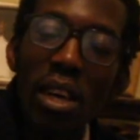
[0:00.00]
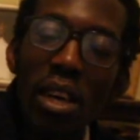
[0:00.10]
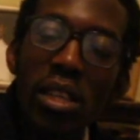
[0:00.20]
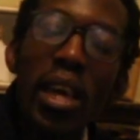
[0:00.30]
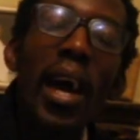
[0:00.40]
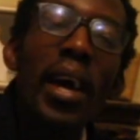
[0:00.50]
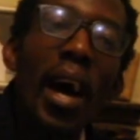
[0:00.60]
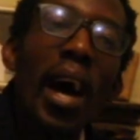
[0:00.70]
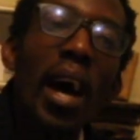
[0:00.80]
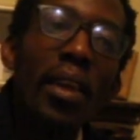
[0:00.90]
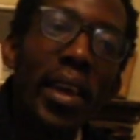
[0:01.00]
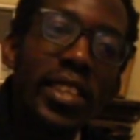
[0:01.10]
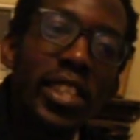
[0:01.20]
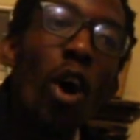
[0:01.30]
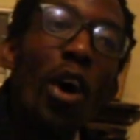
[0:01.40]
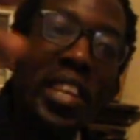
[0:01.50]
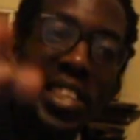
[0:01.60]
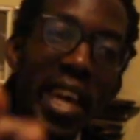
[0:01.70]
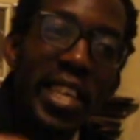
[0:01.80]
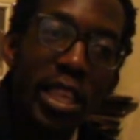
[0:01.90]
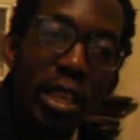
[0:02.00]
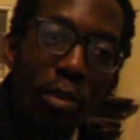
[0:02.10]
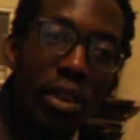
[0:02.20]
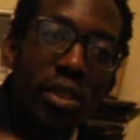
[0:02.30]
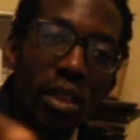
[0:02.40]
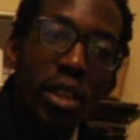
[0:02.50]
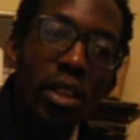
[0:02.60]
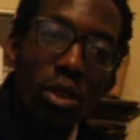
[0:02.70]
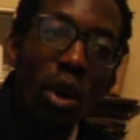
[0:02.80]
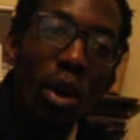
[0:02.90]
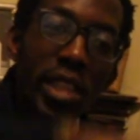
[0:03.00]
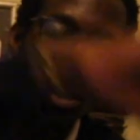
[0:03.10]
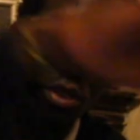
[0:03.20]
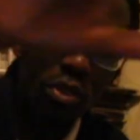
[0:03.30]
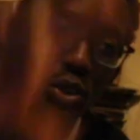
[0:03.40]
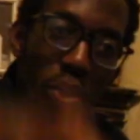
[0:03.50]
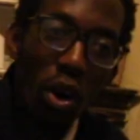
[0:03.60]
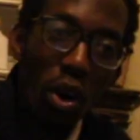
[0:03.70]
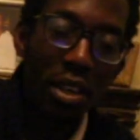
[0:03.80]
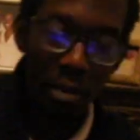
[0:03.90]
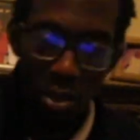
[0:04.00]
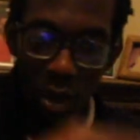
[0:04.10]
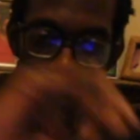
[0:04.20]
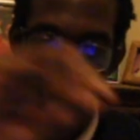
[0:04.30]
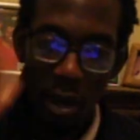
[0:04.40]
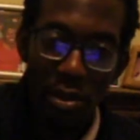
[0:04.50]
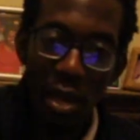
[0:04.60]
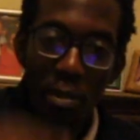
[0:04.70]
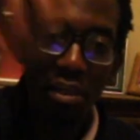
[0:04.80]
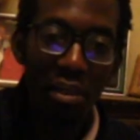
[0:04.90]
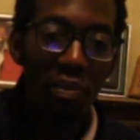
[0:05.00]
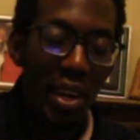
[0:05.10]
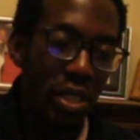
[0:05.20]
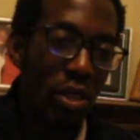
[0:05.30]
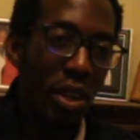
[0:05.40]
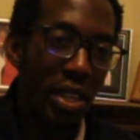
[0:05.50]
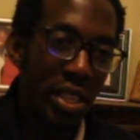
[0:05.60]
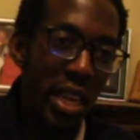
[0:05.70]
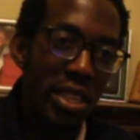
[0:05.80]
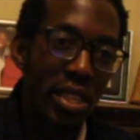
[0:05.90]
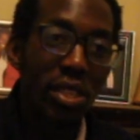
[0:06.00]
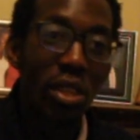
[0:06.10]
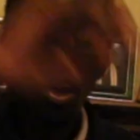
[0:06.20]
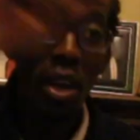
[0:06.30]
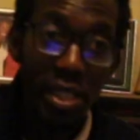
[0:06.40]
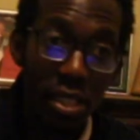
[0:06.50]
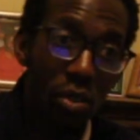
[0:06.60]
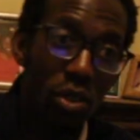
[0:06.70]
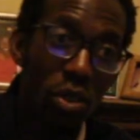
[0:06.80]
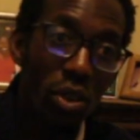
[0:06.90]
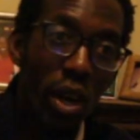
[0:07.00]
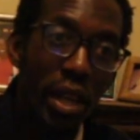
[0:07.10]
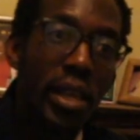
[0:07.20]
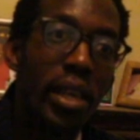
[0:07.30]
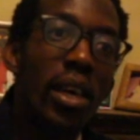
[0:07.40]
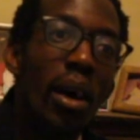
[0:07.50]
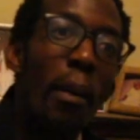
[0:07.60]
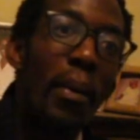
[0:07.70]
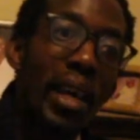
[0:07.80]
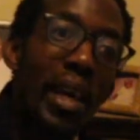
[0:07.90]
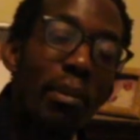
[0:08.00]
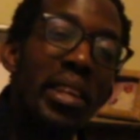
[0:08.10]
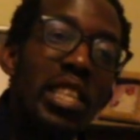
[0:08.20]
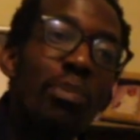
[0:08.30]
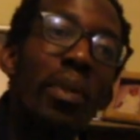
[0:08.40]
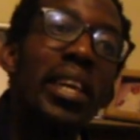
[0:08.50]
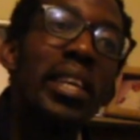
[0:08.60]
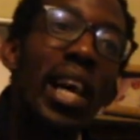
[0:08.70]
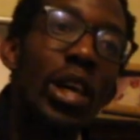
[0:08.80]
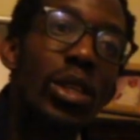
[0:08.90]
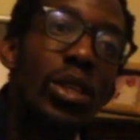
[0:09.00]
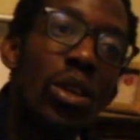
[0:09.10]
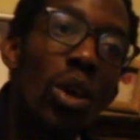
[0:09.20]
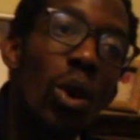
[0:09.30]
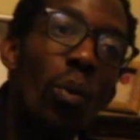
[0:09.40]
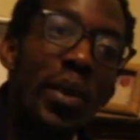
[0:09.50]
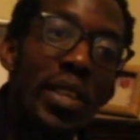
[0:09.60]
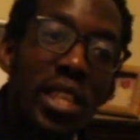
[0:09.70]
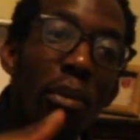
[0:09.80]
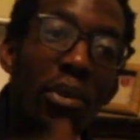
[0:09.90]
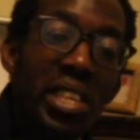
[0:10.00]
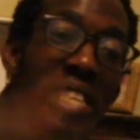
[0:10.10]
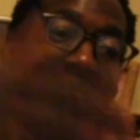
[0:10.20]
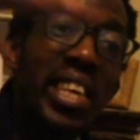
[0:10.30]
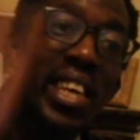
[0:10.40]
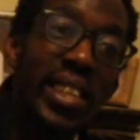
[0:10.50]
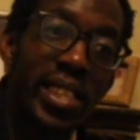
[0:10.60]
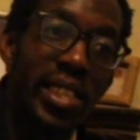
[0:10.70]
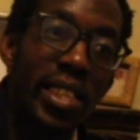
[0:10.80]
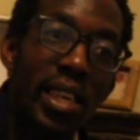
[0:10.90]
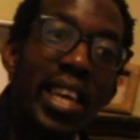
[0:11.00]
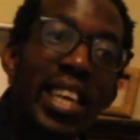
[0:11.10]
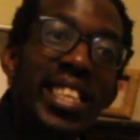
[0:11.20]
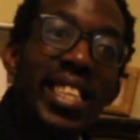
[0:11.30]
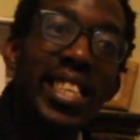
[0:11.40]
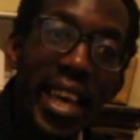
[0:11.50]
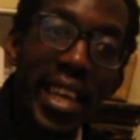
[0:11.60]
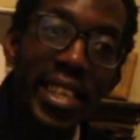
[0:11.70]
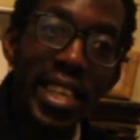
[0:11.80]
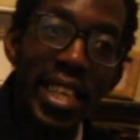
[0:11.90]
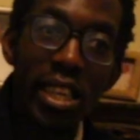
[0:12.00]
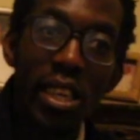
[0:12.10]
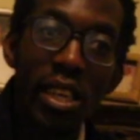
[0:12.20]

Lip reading: Yeah, that's the connotation. But in the context of the Quran, that's why I'm saying motherfuck the connotation. In the context of the Quran, blood money is paid out when somebody is killed incidentally.